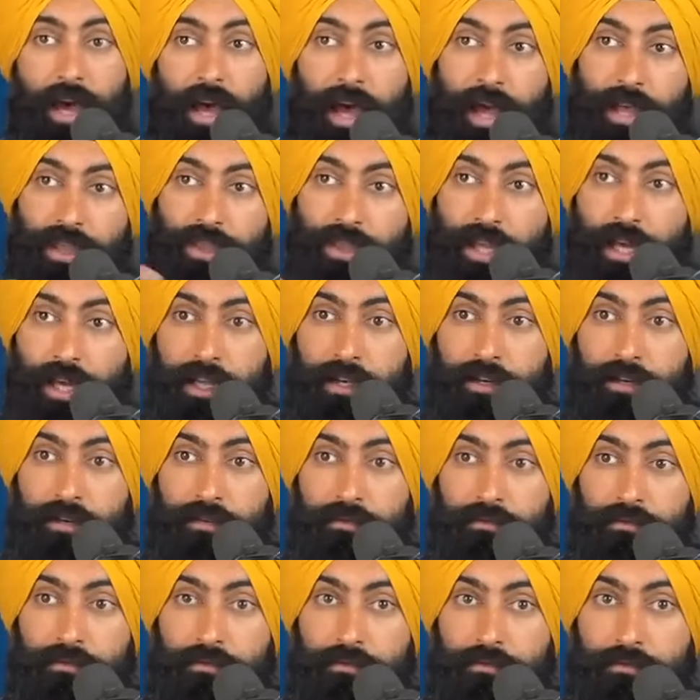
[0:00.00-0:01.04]
And then
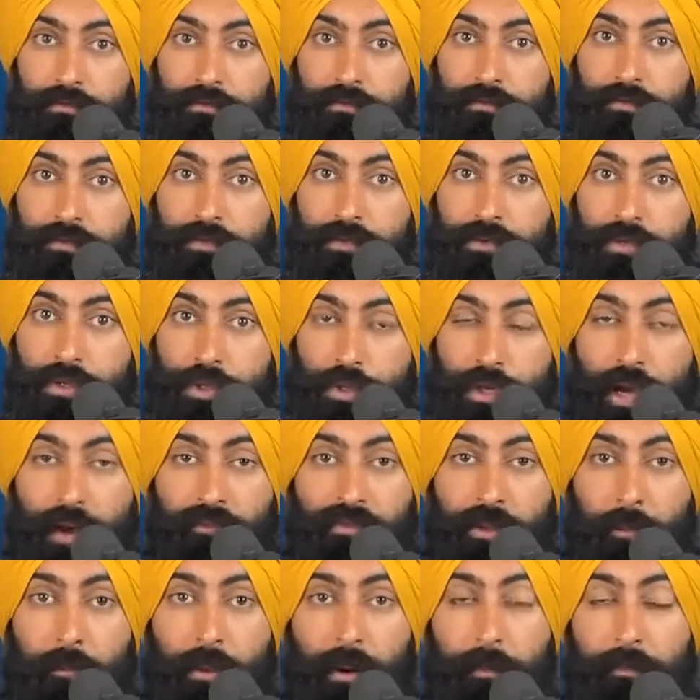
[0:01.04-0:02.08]
you have
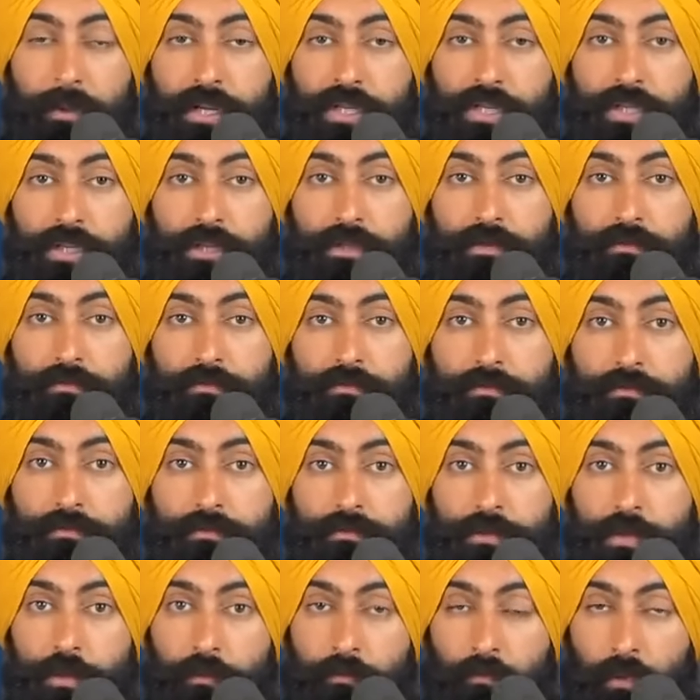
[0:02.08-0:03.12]
the permission
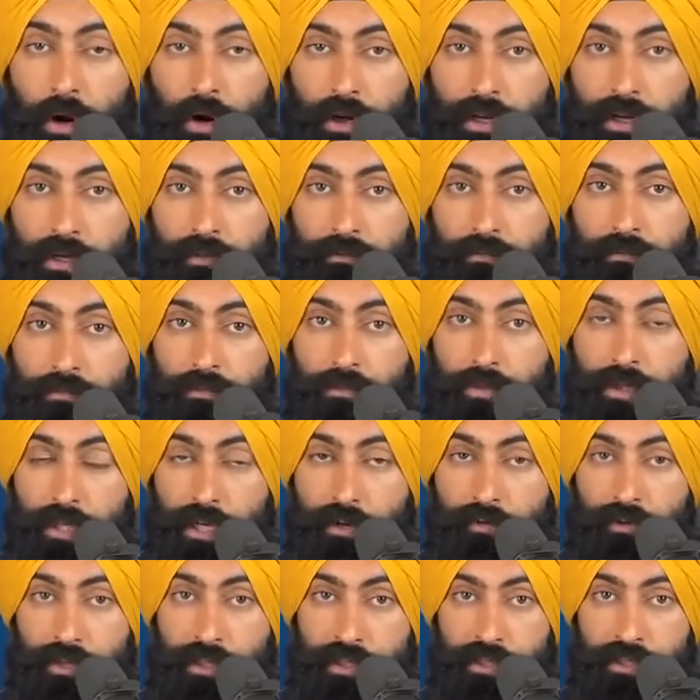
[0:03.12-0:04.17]
to market
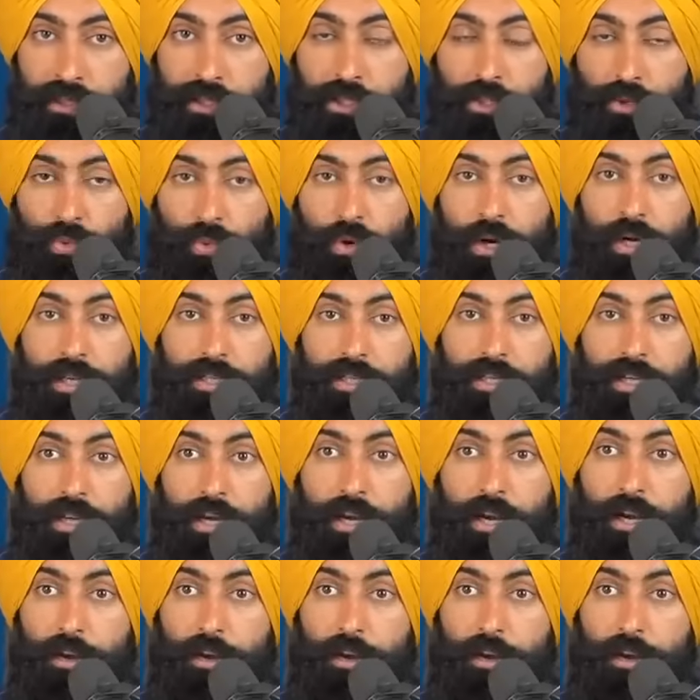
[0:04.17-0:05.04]
whatever it is that you want.